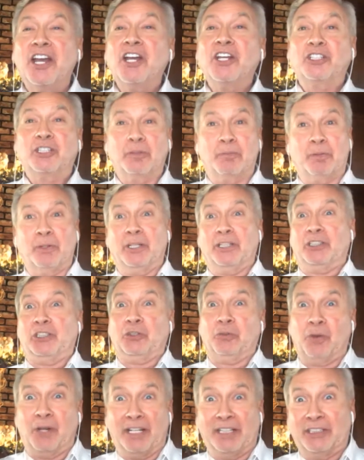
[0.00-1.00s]
to put
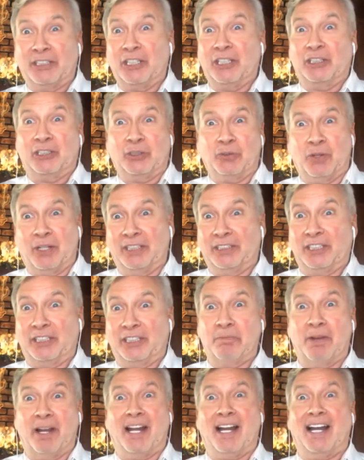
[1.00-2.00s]
twenty twenty
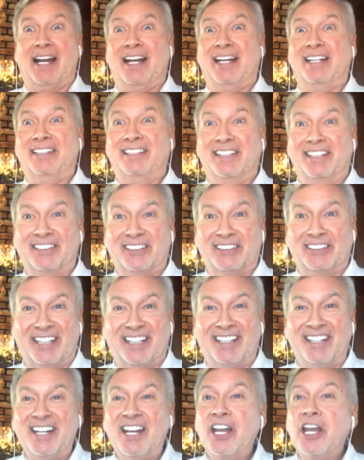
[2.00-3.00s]
behind us,
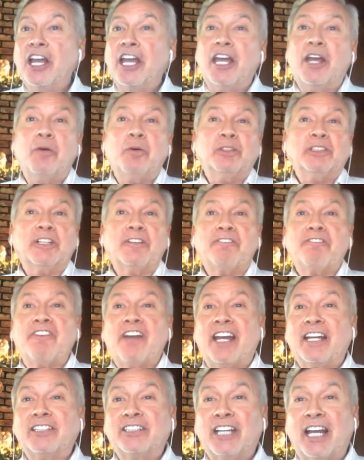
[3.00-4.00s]
huh? It was a
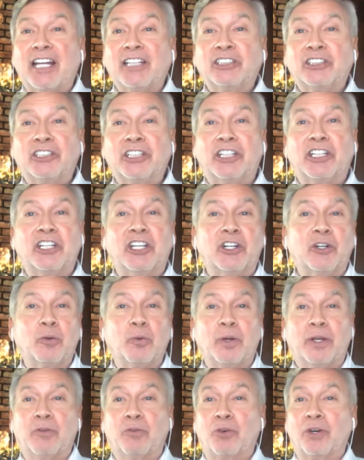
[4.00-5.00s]
fantastic year.
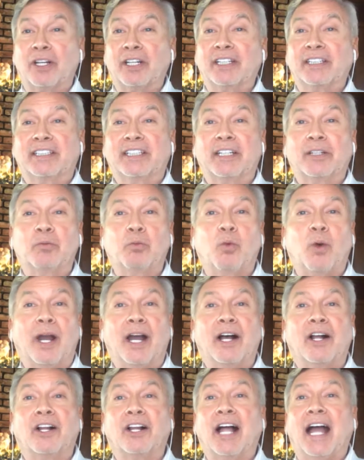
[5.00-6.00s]
We really did
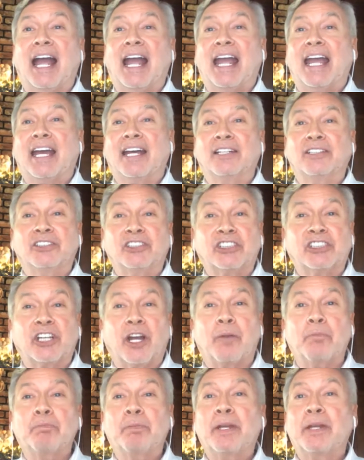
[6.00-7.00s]
well, and
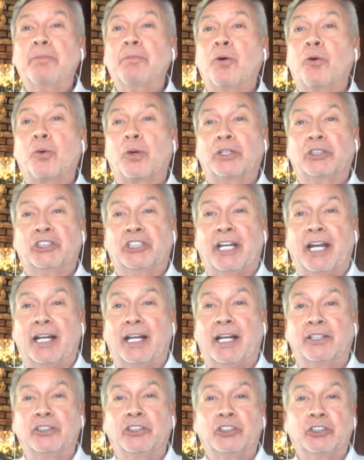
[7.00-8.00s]
some people were
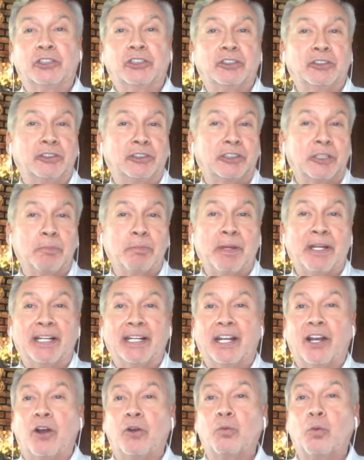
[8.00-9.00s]
challenged
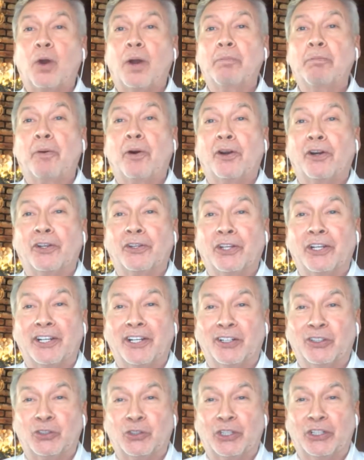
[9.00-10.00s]
depending on what part of the
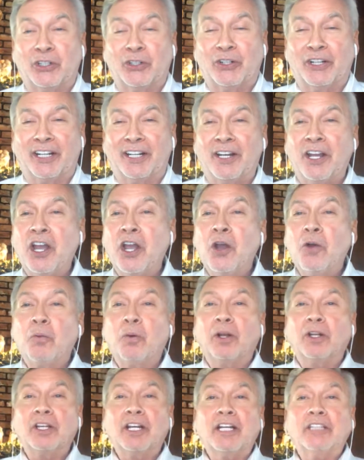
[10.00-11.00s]
country you're in.
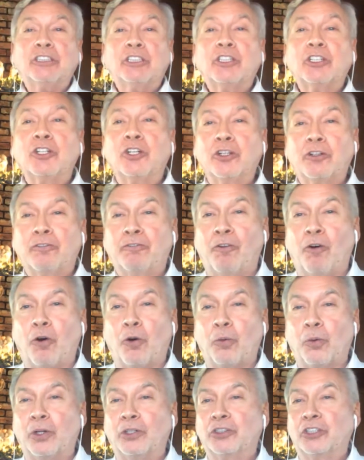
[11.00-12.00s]
Well, let's look
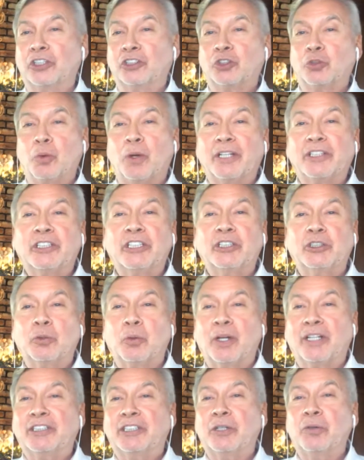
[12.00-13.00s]
forward to twenty
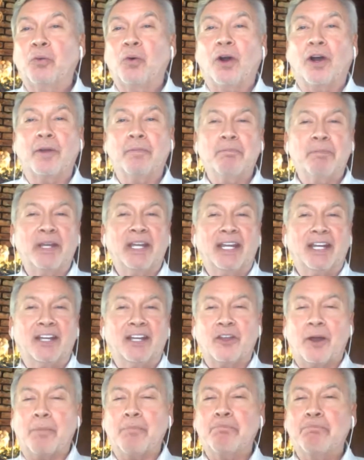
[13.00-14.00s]
twenty-one being
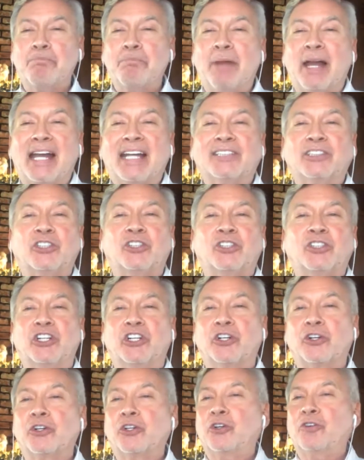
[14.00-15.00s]
the best
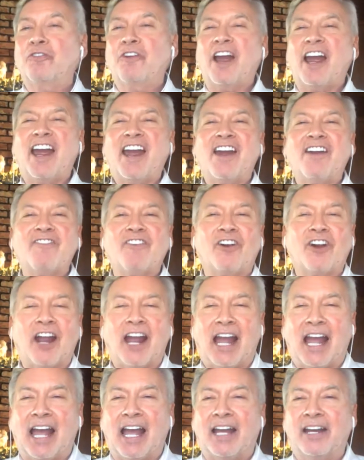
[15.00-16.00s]
year you've ever
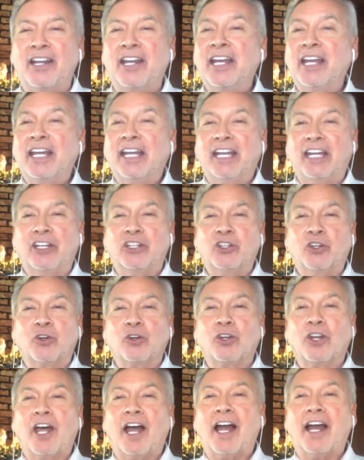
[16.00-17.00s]
had in
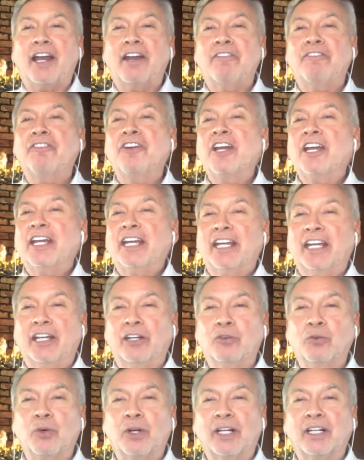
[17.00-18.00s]
your life,
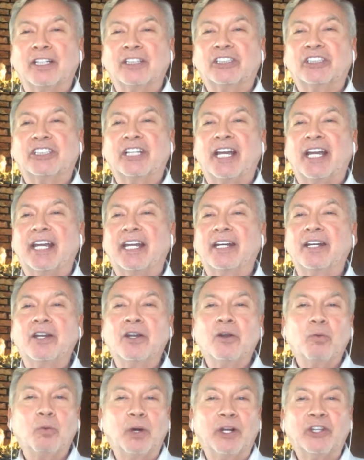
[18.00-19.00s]
in real estate,
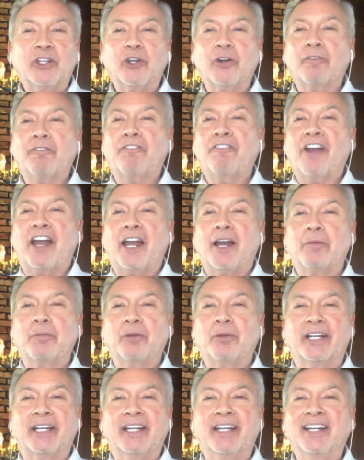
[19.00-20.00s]
with your
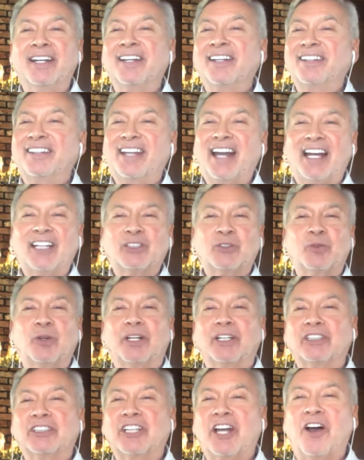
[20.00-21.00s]
family. That's
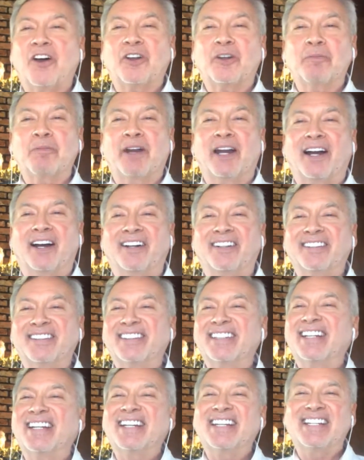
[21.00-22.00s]
what it's all about.
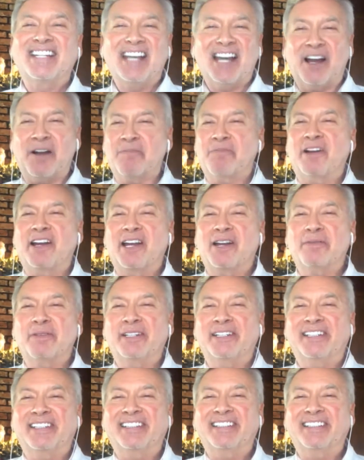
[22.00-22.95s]
Yeah, baby.